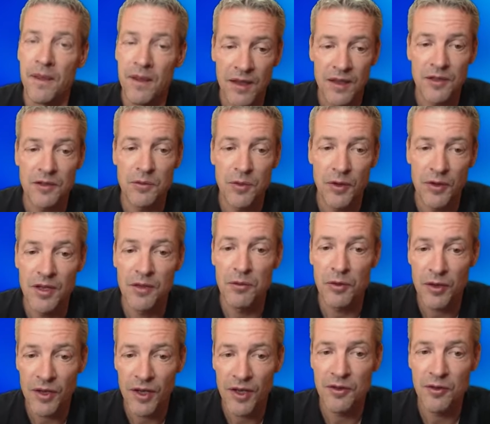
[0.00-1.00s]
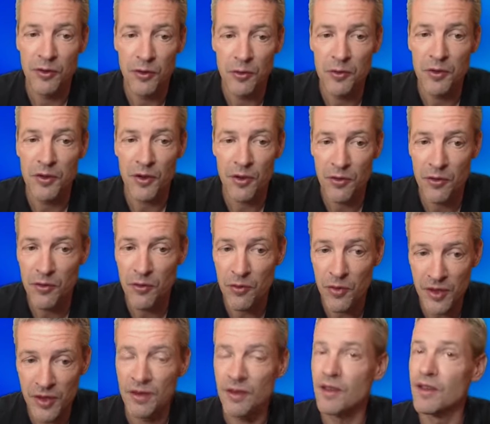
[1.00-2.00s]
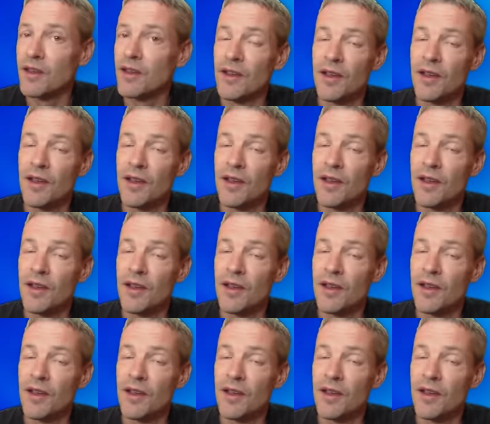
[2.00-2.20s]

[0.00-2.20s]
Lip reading: Guess what he would like to do with the queen?